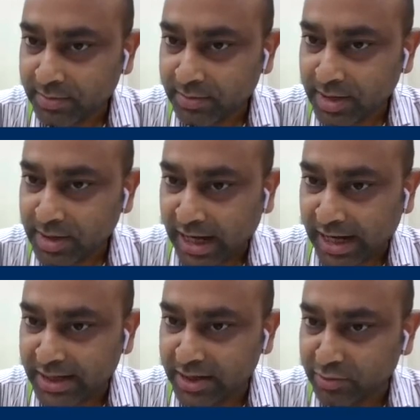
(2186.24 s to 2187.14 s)
and
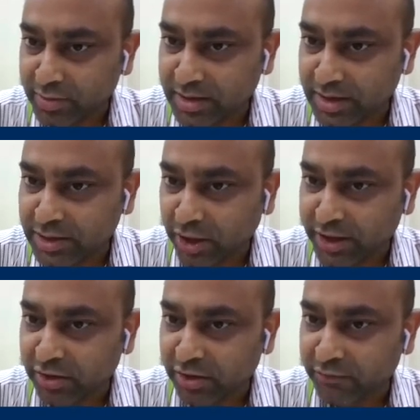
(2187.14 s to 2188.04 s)
in the order
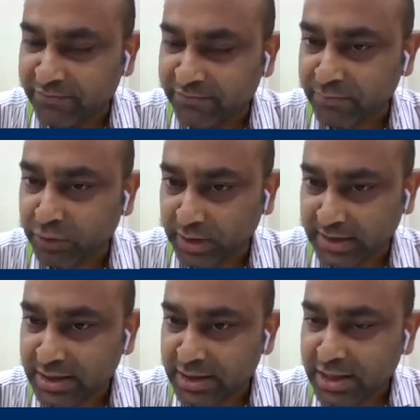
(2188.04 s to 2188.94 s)
of 1 femtoliter.
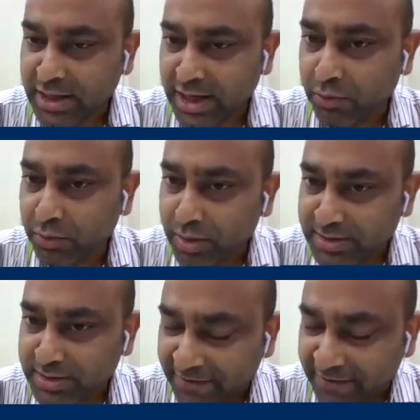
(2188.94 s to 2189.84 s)
Now,
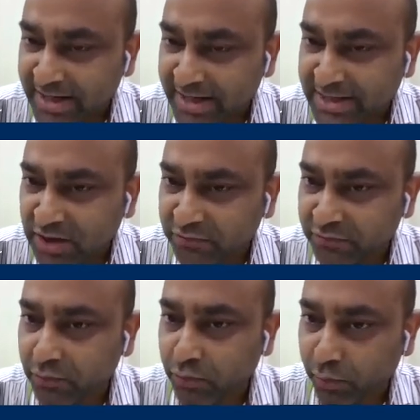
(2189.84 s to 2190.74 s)
the advantage of
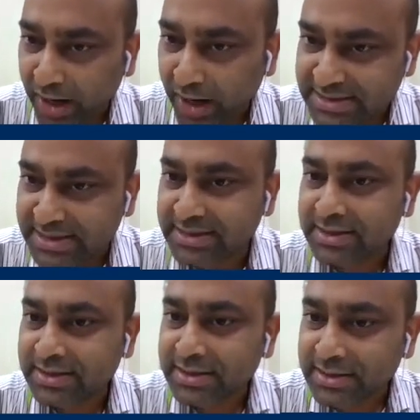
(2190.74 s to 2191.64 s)
watching
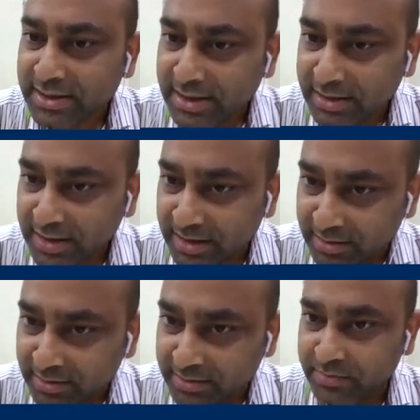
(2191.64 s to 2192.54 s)

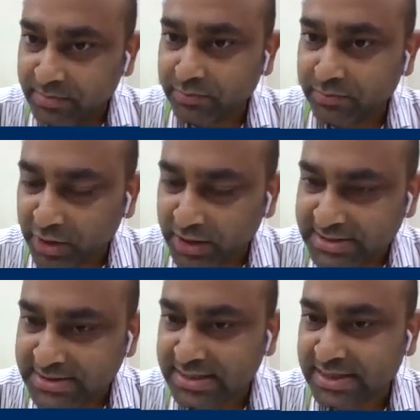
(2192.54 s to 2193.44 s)

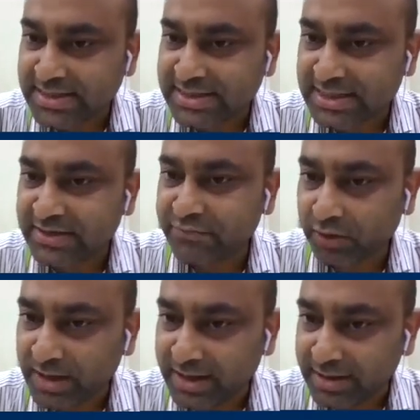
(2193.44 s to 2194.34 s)
fluorescence intensity
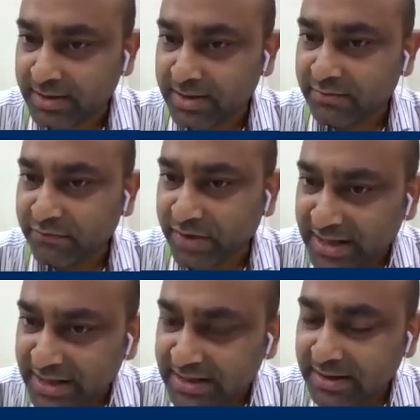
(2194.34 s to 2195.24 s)
from a
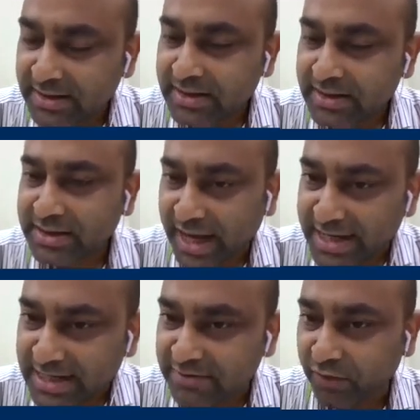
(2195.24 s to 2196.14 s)
very
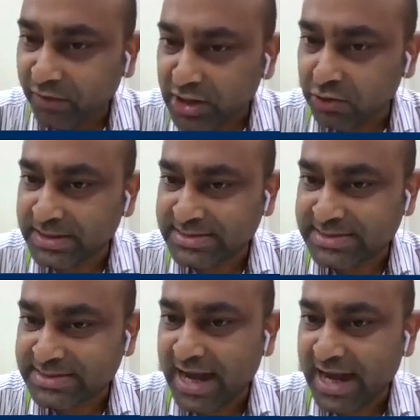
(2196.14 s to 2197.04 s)
tiny volume is
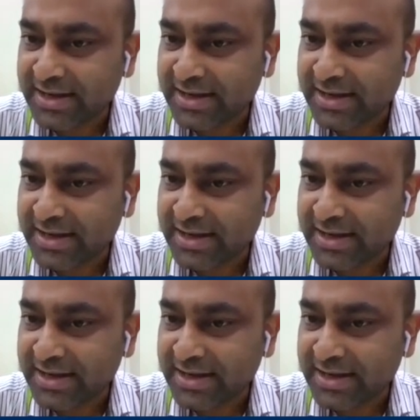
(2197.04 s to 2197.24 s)
that